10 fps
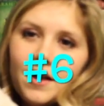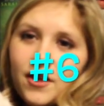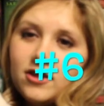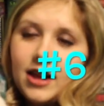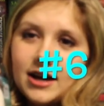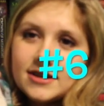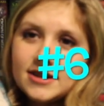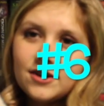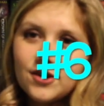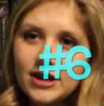the Lux
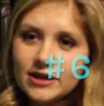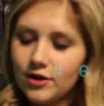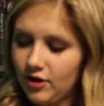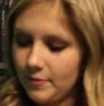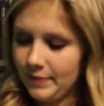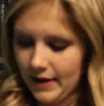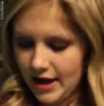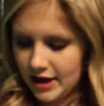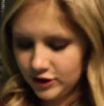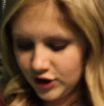series
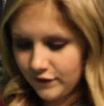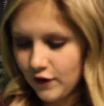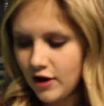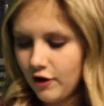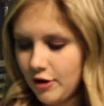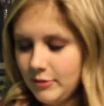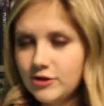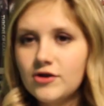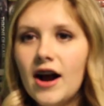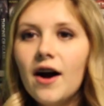by Jennifer L.
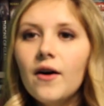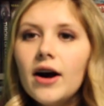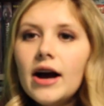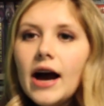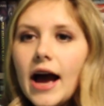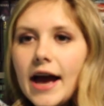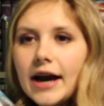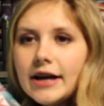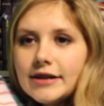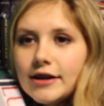Armentrout.
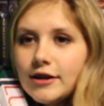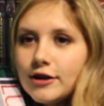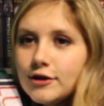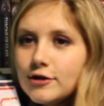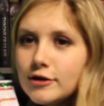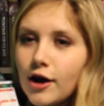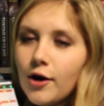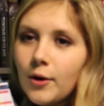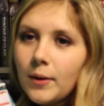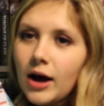And
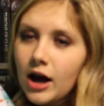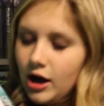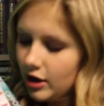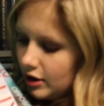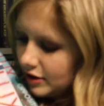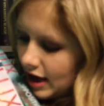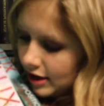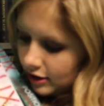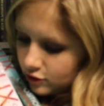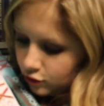so
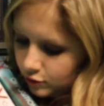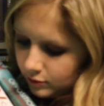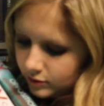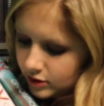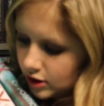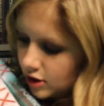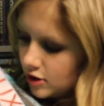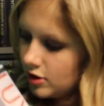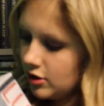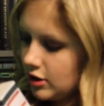that includes
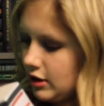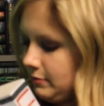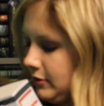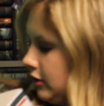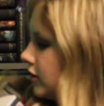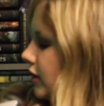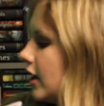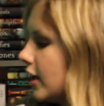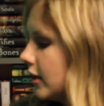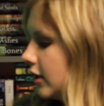
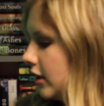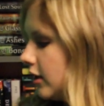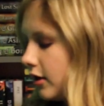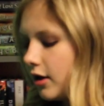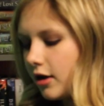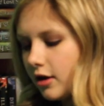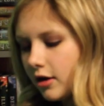Obsidian